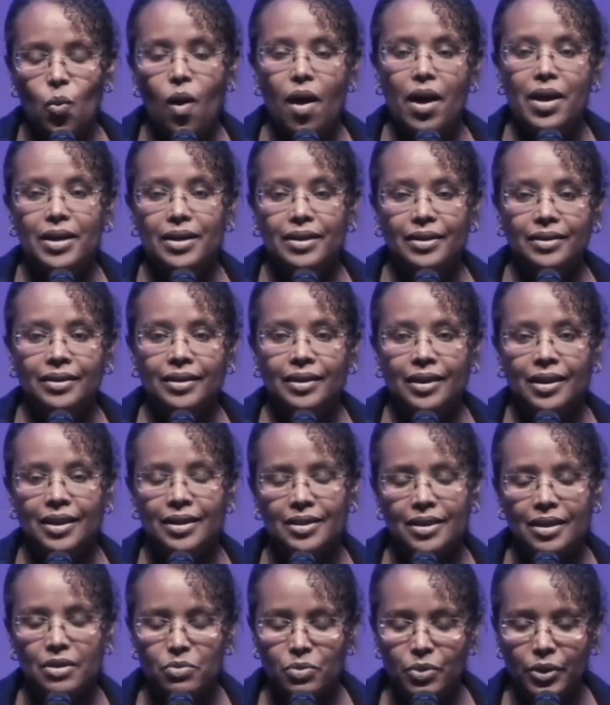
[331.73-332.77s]
One
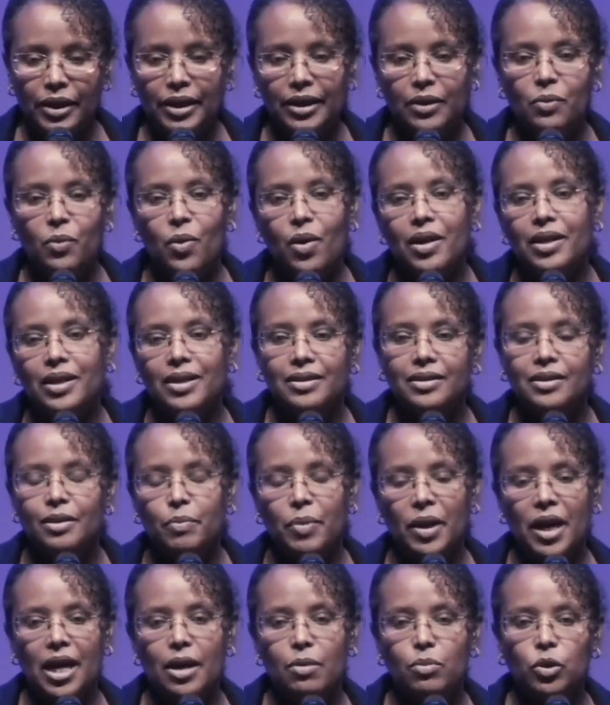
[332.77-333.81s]
is I really wanted
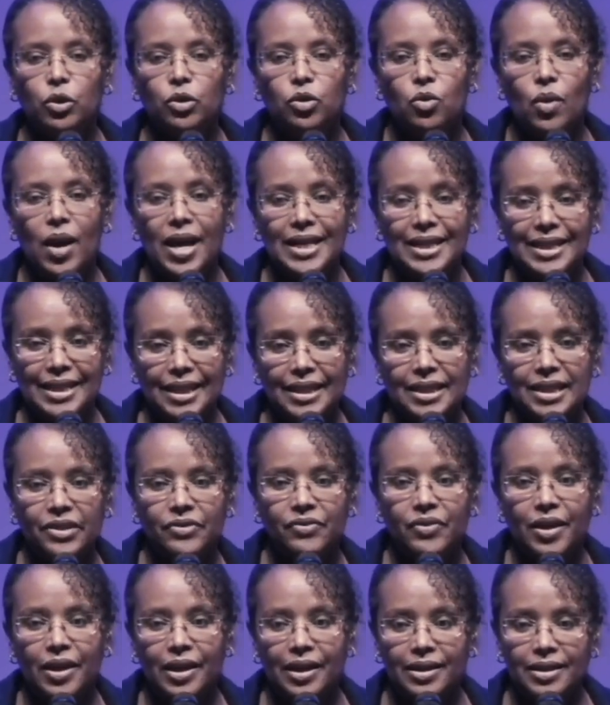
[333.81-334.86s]
to be able to
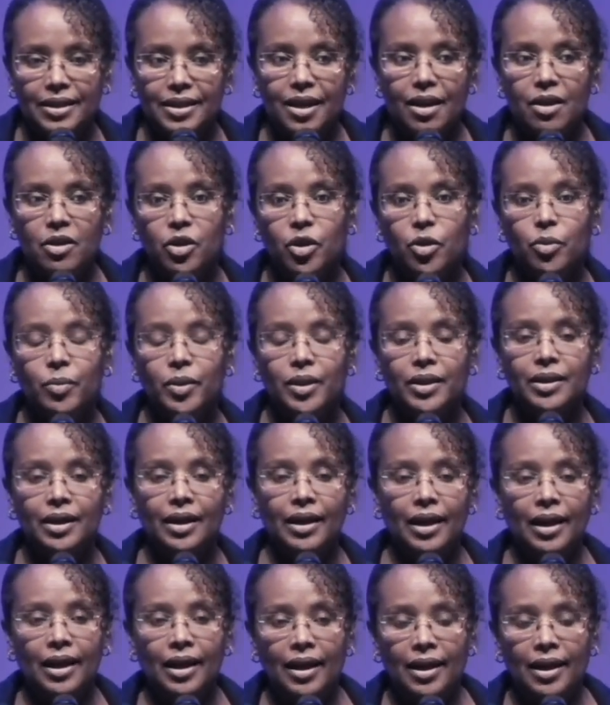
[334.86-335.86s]
identify and document